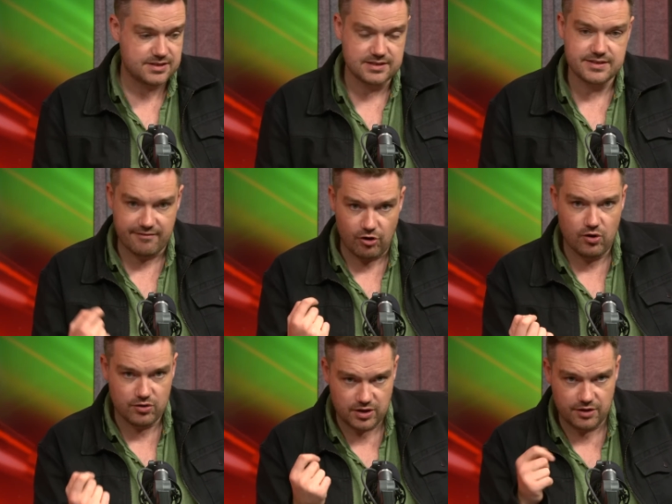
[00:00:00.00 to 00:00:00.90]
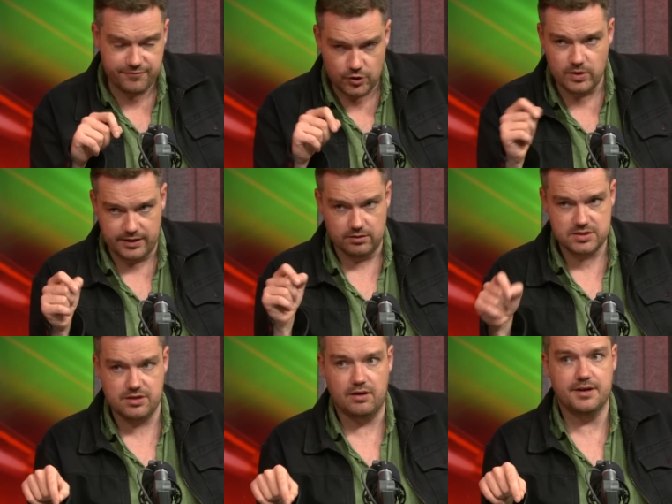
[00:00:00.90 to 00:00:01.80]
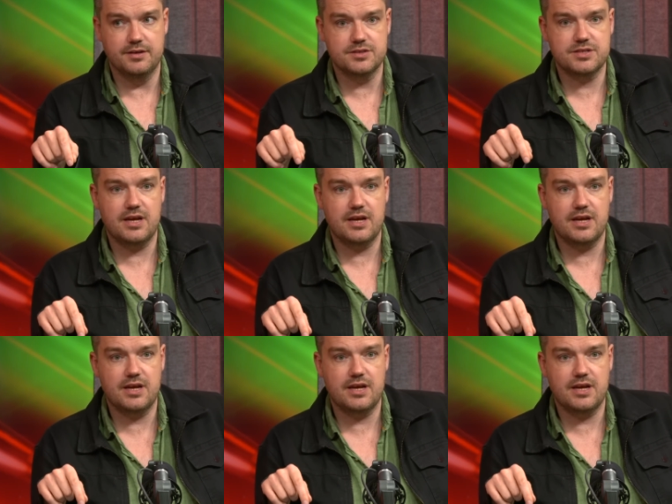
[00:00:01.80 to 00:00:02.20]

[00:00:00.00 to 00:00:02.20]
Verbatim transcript: says, there are a few little signs.